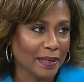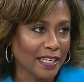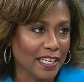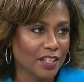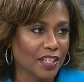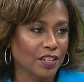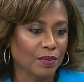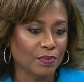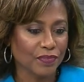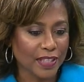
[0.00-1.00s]
And you
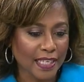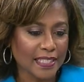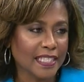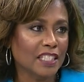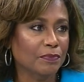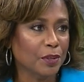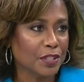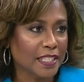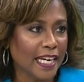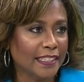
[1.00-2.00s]
know, for that addictive
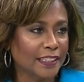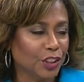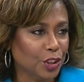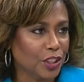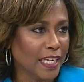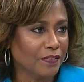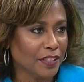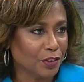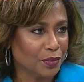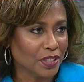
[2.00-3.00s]
personality, you usually have to
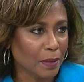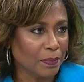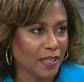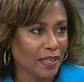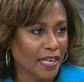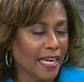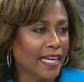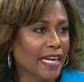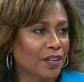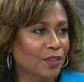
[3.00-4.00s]
do something.
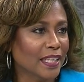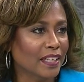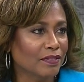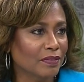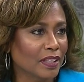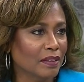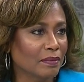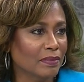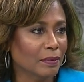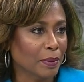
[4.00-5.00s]
And I know a lot of
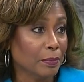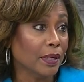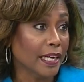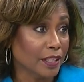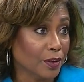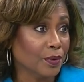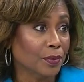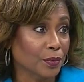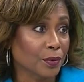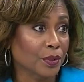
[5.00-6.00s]
the people I know
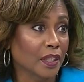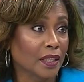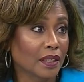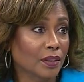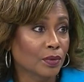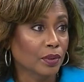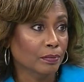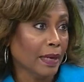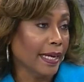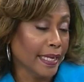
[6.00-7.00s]
who are
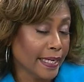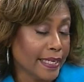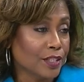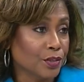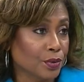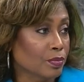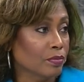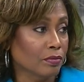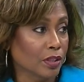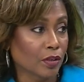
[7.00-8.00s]
my age, who,
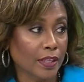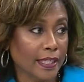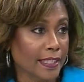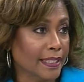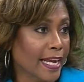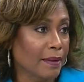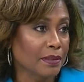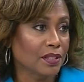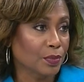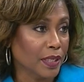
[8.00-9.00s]
you know, kicked the
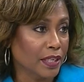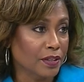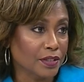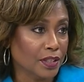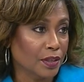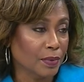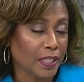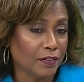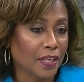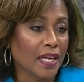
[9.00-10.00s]
habit 20 years ago,
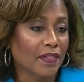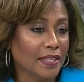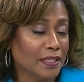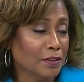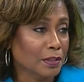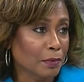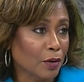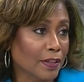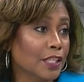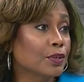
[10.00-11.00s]
whatever, they still
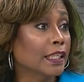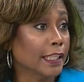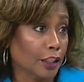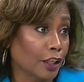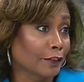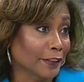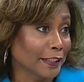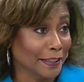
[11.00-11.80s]
smoke and they drink a lot of coffee.